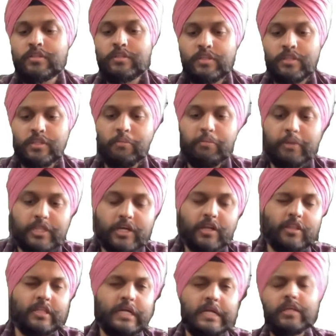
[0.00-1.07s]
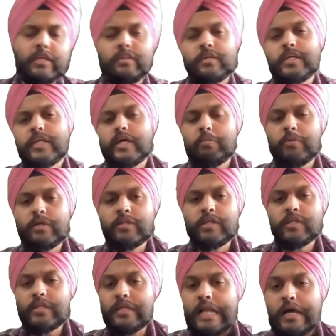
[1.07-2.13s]
the misunderstandings that take place
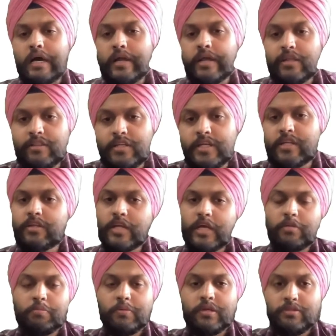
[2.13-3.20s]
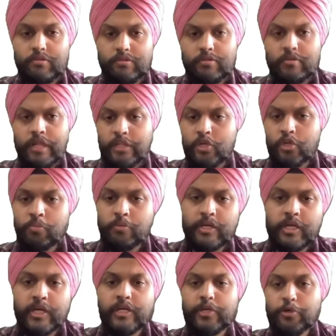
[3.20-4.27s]
and the arrest that takes place and the human
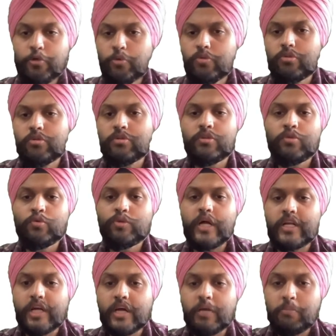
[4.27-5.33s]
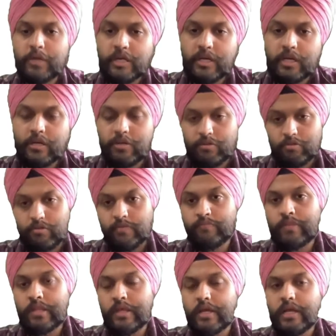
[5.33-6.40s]
right issues, so that can be addressed.
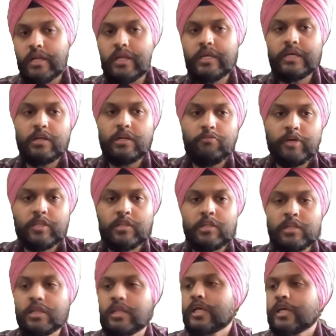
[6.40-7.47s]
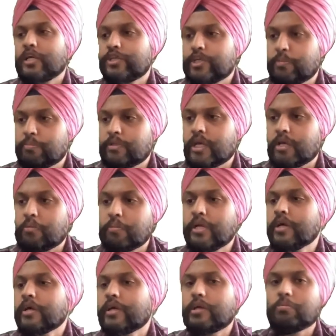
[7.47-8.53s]
Illegal vessels, illegal ships can
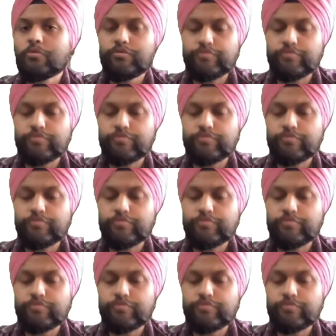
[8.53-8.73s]
be removed